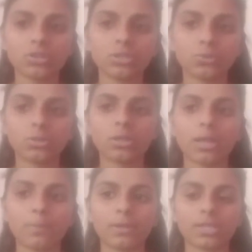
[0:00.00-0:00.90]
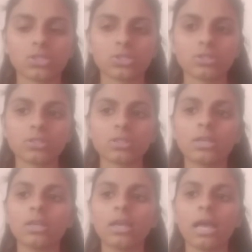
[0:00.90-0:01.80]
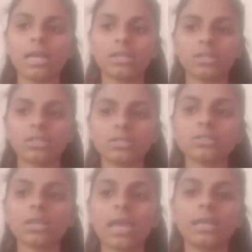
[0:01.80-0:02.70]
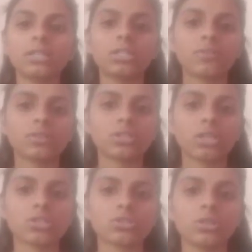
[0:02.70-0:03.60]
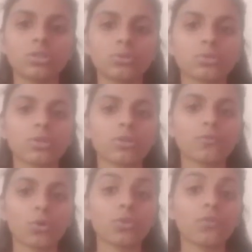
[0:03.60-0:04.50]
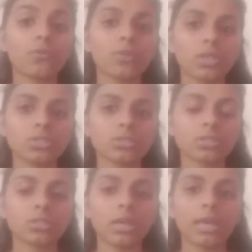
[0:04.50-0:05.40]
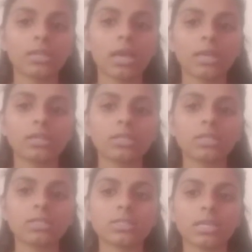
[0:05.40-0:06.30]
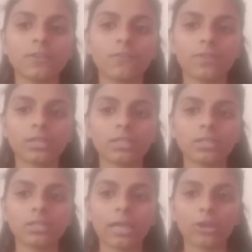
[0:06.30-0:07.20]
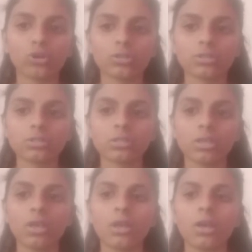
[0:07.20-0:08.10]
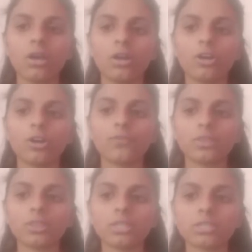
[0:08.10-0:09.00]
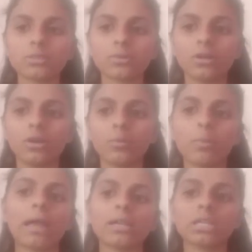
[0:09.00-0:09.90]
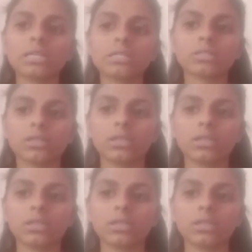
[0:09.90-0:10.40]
new drug applications. IND is an investigational new drug for which an IND is in effect in accordance with this part is